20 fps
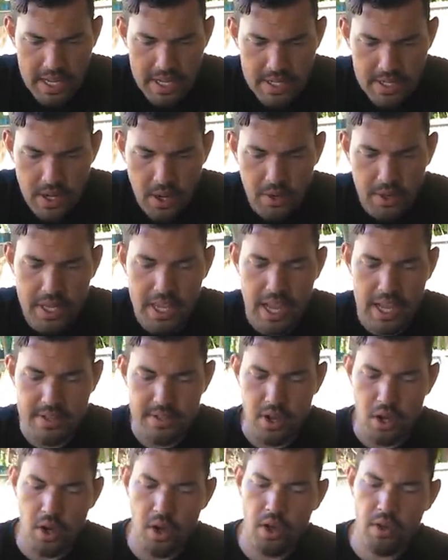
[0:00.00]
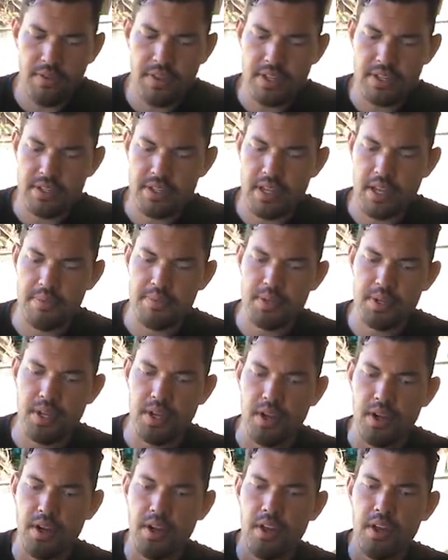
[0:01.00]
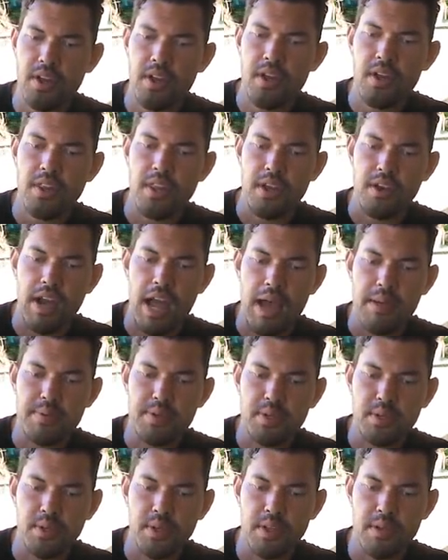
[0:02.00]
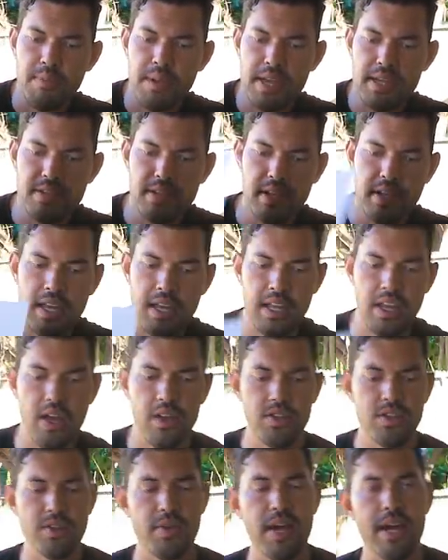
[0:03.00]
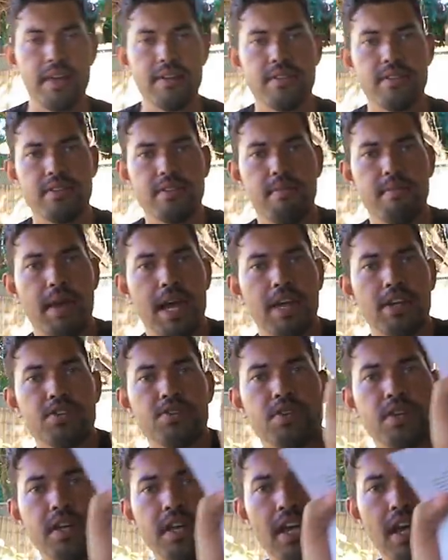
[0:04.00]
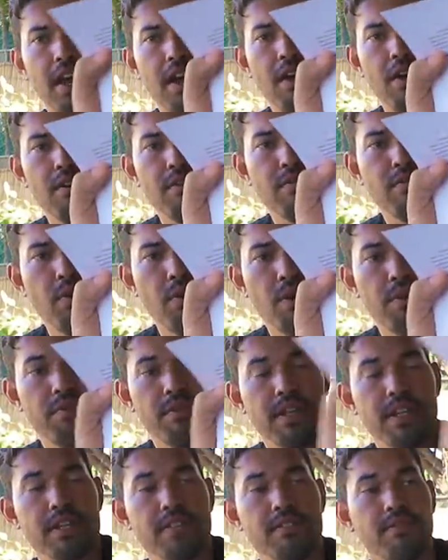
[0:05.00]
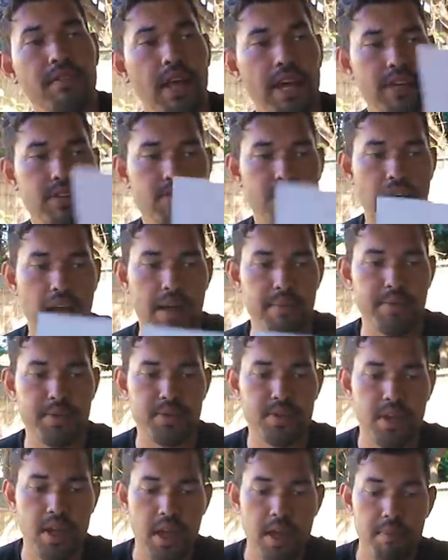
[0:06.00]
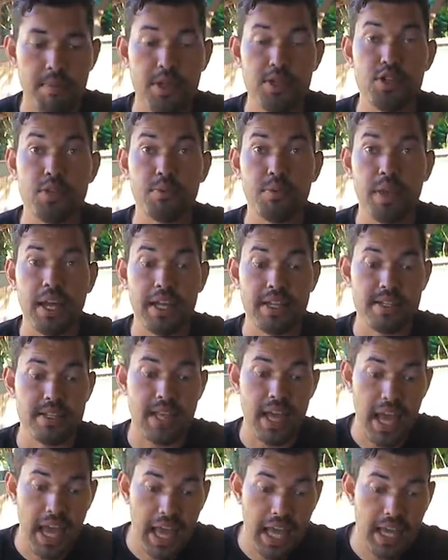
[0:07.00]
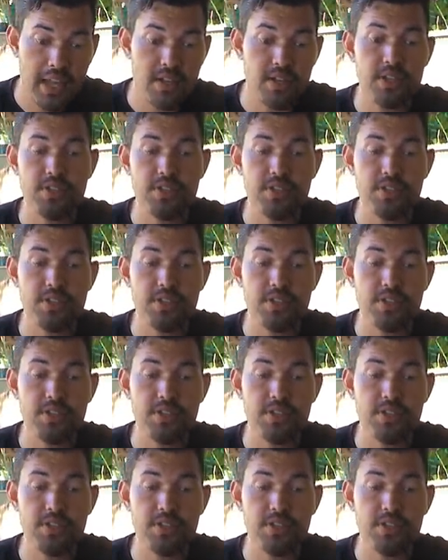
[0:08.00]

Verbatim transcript: So he has all these tips here that are absolutely amazing, and he also has some extra care for Venus flytraps, pitcher plants, and